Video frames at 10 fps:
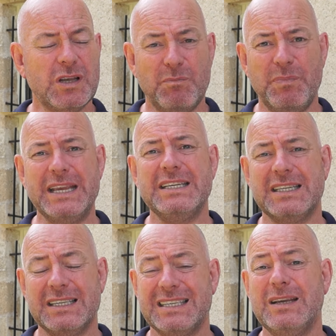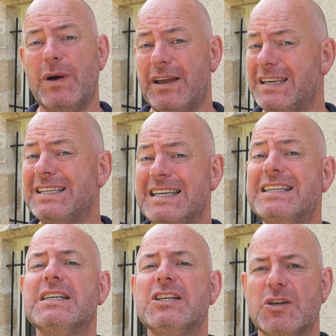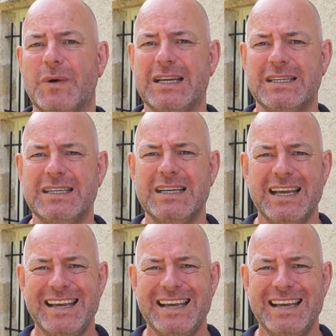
based and see where this is situated,